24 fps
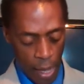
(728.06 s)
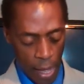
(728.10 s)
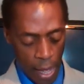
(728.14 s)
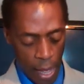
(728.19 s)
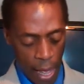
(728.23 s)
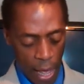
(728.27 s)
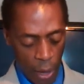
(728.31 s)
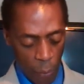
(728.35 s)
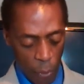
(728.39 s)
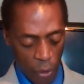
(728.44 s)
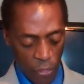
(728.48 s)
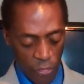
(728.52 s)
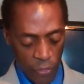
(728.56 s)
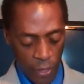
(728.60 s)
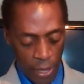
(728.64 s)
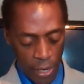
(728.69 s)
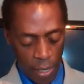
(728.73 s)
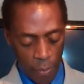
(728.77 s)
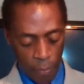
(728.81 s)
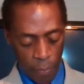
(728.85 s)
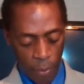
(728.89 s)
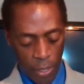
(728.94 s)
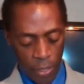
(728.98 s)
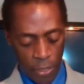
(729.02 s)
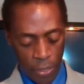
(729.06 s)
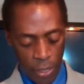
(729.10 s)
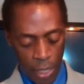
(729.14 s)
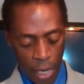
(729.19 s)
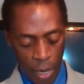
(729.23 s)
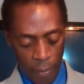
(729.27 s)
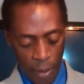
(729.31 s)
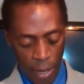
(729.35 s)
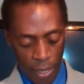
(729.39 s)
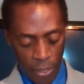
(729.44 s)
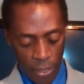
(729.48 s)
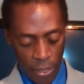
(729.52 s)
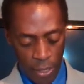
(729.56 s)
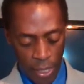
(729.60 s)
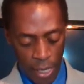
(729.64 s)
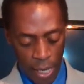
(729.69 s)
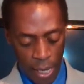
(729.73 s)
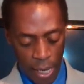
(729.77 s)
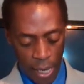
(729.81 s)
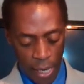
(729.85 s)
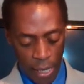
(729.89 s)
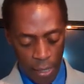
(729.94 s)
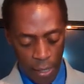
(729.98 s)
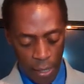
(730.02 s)
And within the bus stop I
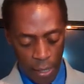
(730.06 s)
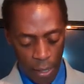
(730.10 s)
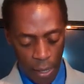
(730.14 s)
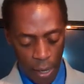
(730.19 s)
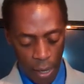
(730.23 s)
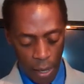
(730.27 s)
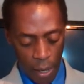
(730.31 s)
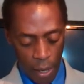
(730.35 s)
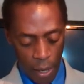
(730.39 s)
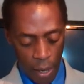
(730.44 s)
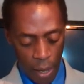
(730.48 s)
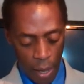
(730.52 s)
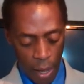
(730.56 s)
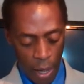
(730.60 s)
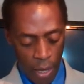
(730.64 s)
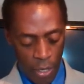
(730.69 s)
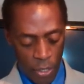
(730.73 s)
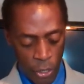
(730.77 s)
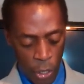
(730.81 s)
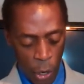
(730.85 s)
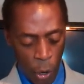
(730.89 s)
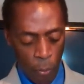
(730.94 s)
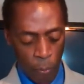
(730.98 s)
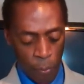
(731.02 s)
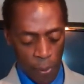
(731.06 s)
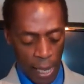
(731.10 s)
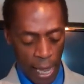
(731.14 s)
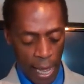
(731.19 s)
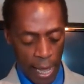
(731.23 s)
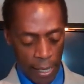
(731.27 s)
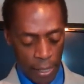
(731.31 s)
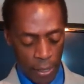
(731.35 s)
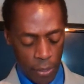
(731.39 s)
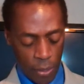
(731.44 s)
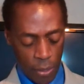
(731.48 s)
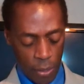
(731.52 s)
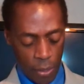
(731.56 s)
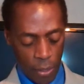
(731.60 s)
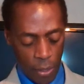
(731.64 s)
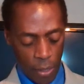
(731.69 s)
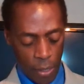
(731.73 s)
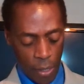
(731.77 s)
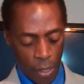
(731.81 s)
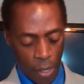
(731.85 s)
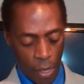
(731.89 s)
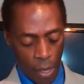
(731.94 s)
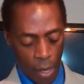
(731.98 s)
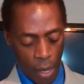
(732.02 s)
seen adult blacks
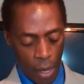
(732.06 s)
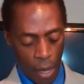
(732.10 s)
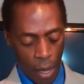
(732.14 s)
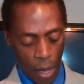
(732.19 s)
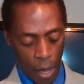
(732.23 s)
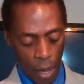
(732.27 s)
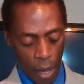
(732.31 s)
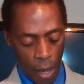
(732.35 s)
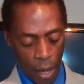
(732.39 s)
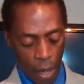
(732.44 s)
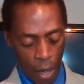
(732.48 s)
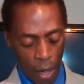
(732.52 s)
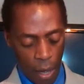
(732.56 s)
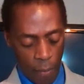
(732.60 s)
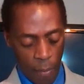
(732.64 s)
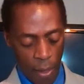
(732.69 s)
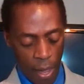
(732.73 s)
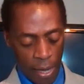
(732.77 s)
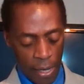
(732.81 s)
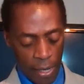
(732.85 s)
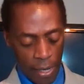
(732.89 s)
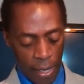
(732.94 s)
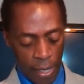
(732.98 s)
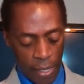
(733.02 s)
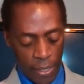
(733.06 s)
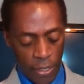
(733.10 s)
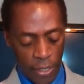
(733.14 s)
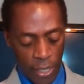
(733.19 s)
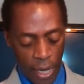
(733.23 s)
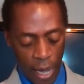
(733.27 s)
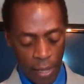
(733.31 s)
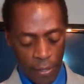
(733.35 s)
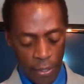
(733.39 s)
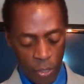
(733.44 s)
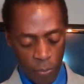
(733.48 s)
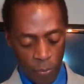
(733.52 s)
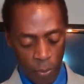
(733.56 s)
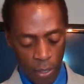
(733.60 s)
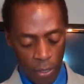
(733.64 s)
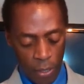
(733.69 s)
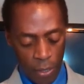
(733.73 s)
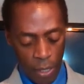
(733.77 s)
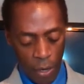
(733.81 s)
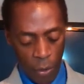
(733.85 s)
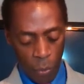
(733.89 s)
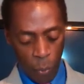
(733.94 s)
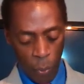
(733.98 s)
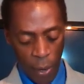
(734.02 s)
and inside this bus
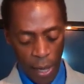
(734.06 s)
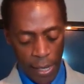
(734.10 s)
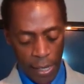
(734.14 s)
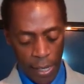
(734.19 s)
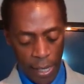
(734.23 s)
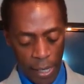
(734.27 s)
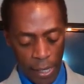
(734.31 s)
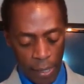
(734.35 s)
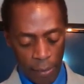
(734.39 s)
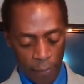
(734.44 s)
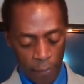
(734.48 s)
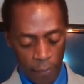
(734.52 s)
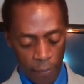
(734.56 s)
stop waiting,